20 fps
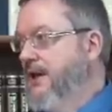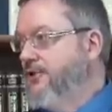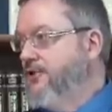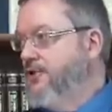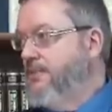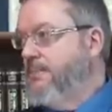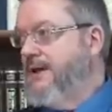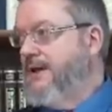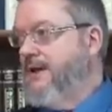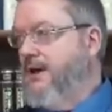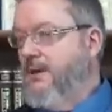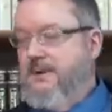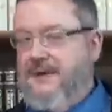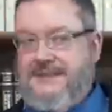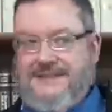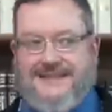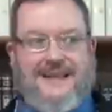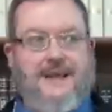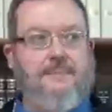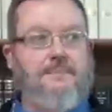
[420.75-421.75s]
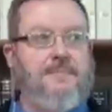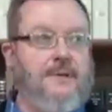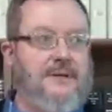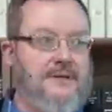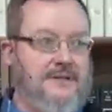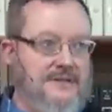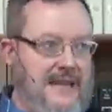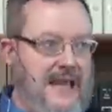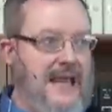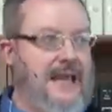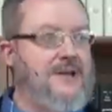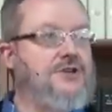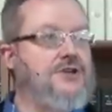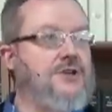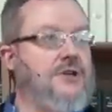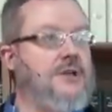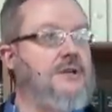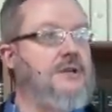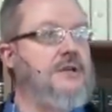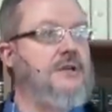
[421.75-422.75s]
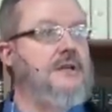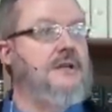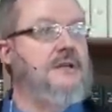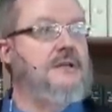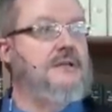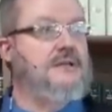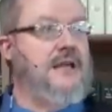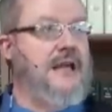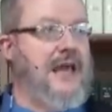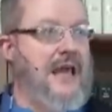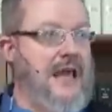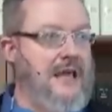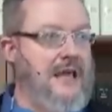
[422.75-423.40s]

You become a temptation to